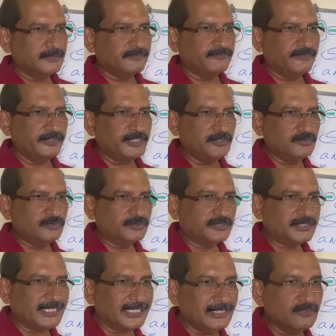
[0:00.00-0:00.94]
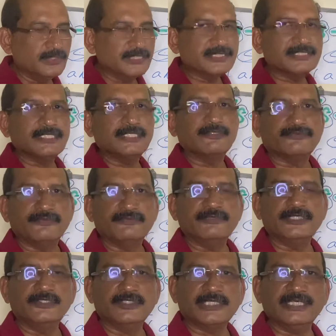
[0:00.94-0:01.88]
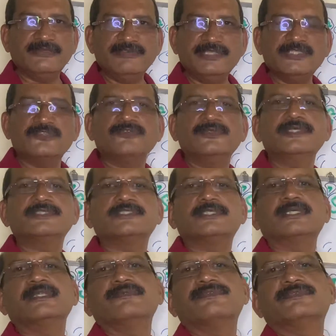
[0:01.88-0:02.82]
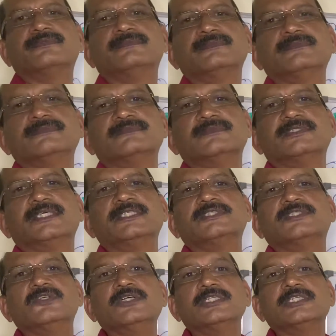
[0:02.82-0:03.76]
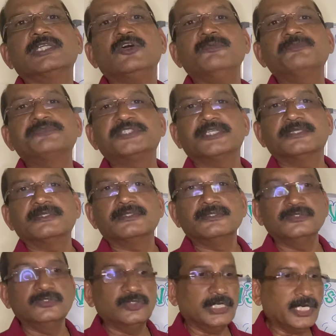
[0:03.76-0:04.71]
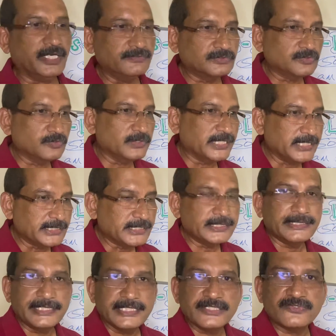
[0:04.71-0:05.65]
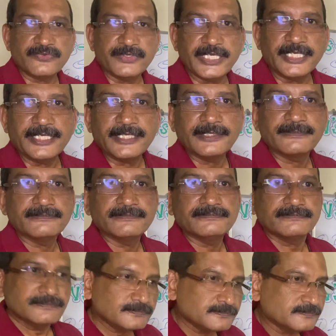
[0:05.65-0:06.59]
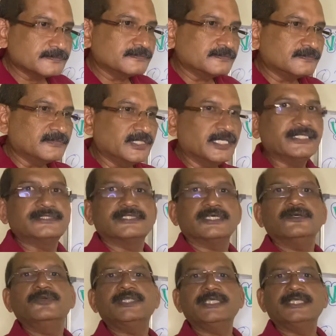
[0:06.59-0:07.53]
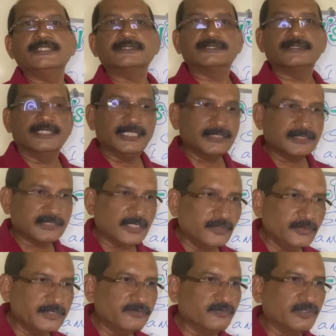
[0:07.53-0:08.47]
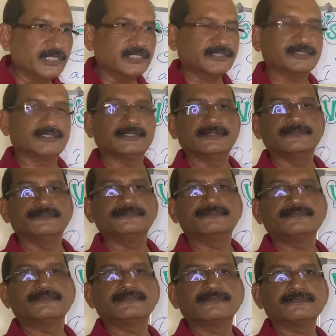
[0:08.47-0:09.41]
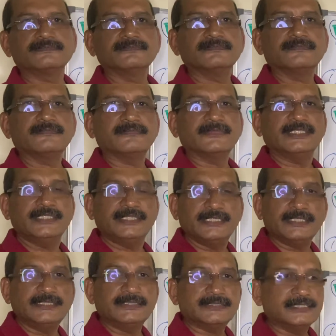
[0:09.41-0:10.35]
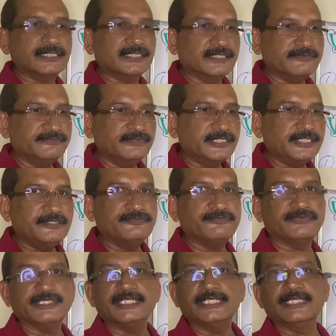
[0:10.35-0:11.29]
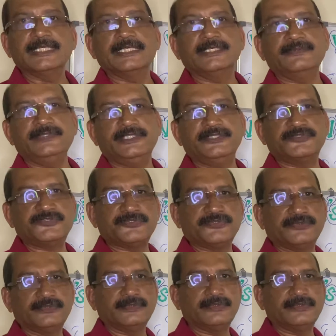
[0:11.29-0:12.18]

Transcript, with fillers: when you tell yourself, when you convince yourself, there is no other option. You have to learn it this way. That's how it is. That's how it works. It is a very funny language.